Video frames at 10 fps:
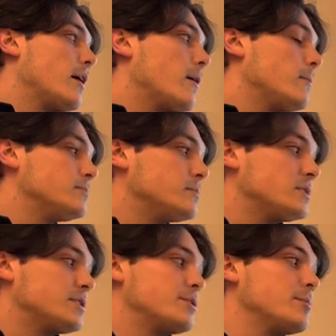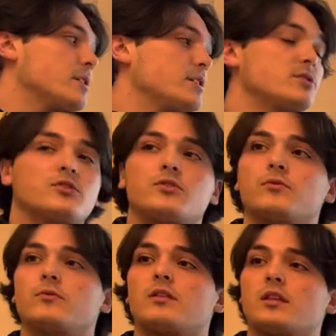um, distributing
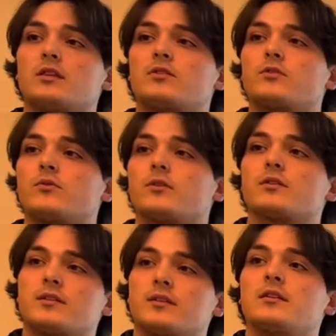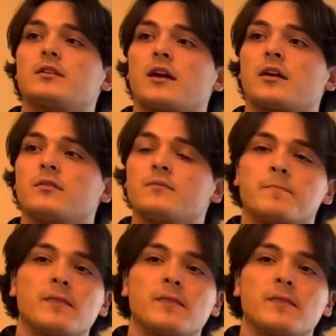to the stores in Kenya.